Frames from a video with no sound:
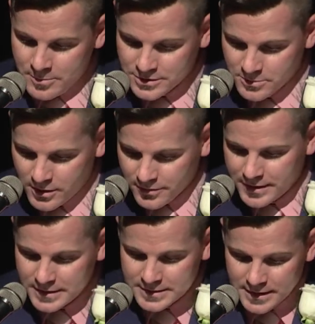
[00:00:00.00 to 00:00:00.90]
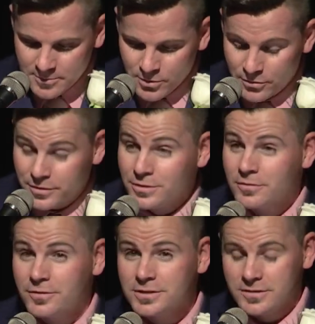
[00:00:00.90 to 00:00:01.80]
Mr. Munger then attended both the
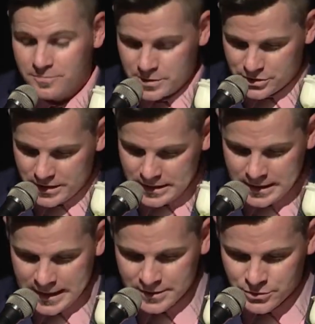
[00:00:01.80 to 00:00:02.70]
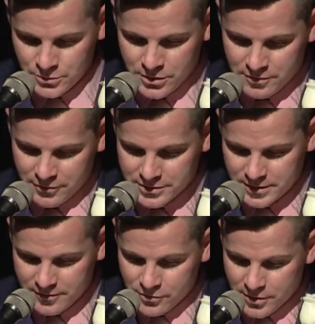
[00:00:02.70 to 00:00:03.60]
University of Michigan and Duke
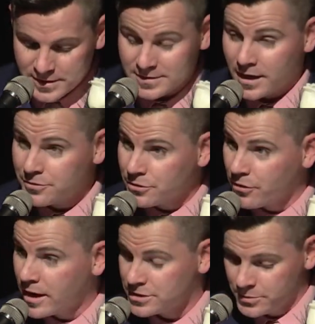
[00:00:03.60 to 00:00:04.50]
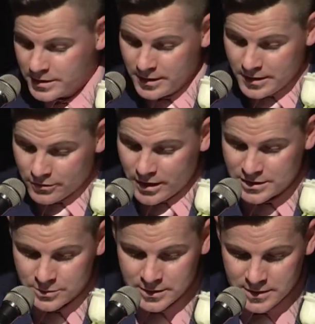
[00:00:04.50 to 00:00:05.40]
University for his undergraduate,
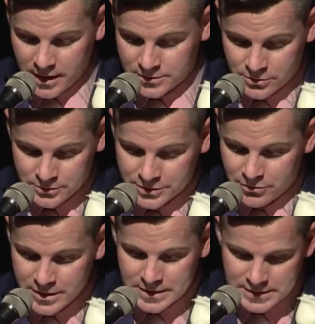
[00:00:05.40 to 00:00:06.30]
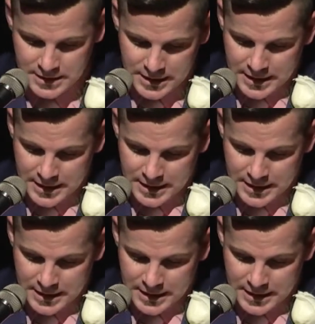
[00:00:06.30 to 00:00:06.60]
graduate, and doctoral degrees.